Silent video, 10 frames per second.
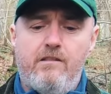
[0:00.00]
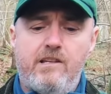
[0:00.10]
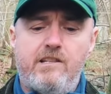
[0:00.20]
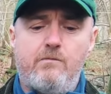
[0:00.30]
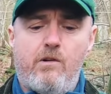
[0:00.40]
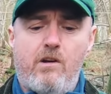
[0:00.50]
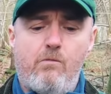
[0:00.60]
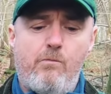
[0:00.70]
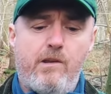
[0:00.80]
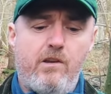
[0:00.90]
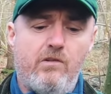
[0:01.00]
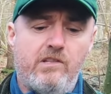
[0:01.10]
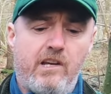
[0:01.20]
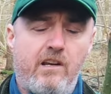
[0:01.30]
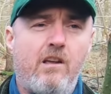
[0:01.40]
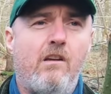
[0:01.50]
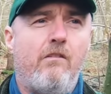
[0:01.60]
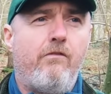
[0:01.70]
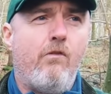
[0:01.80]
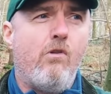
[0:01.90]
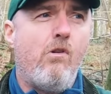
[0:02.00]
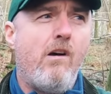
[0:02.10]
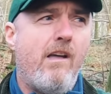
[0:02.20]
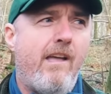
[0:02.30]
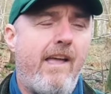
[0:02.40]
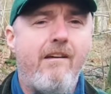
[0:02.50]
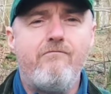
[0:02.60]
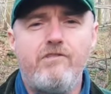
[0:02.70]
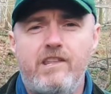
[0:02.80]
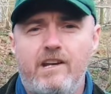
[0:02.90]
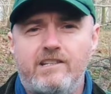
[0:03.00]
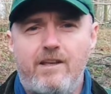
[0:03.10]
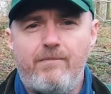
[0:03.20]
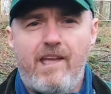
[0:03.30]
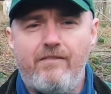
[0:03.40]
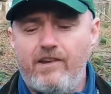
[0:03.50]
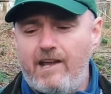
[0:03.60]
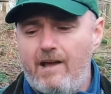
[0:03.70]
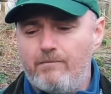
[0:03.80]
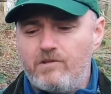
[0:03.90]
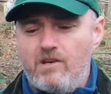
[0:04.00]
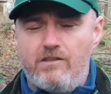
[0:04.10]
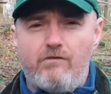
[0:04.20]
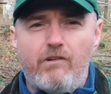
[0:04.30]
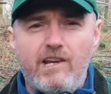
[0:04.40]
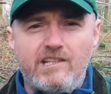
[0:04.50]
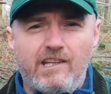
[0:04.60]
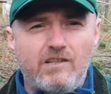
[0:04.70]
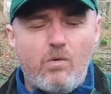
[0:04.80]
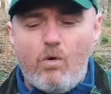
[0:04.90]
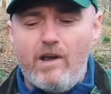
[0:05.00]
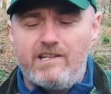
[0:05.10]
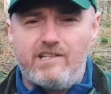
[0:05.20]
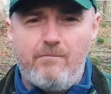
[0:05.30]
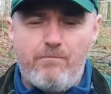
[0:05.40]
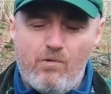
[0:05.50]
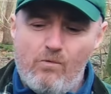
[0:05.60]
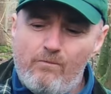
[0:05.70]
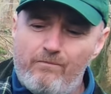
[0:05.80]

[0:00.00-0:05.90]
This is what I will be using for everything except the heavy camps, and the reason is quite simple.